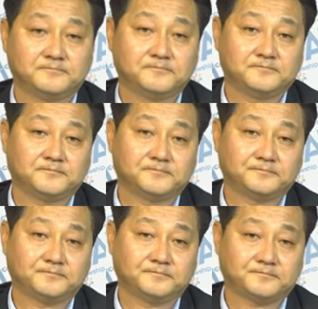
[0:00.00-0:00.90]

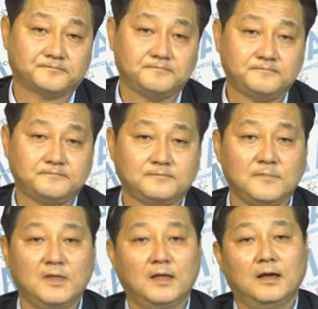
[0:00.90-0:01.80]

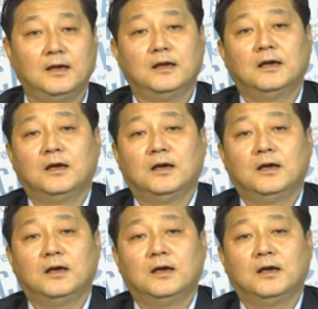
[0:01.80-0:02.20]
Nothing is said.